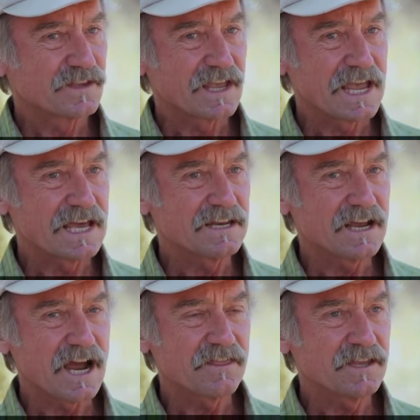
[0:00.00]
And
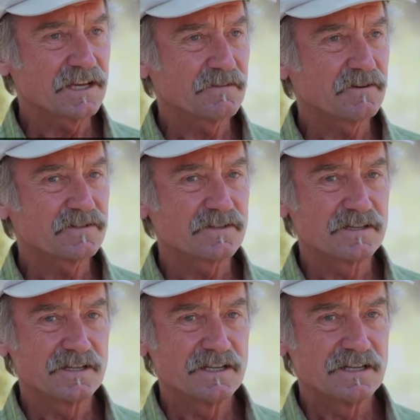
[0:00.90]
I think
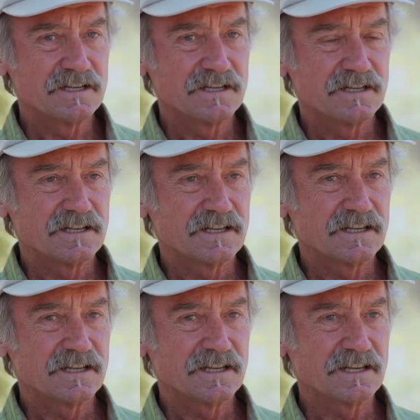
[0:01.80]

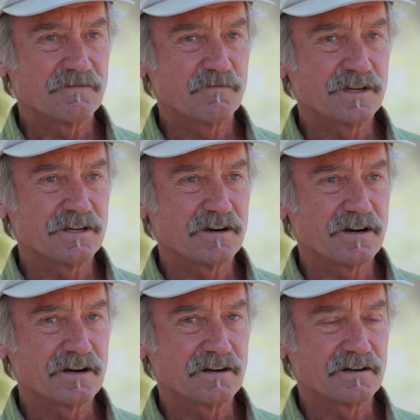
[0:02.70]
if we
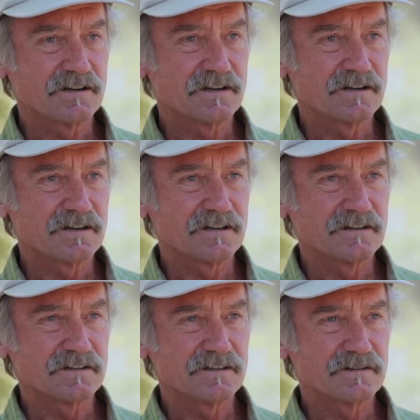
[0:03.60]
are
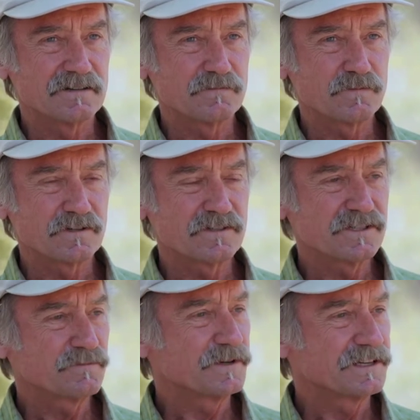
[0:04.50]

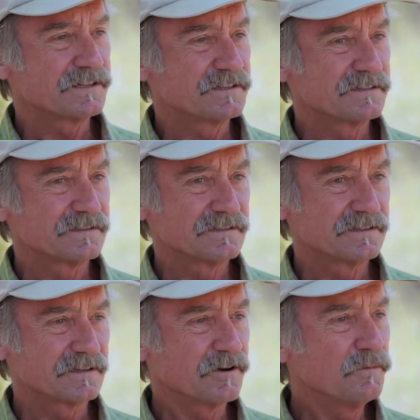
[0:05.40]
participant
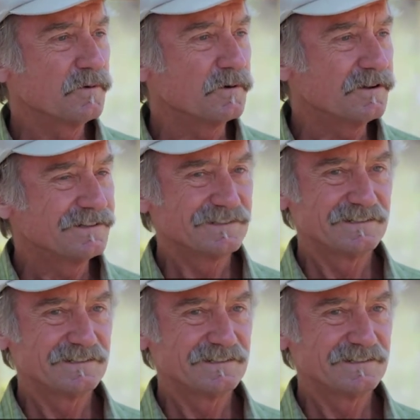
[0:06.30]
and culpable,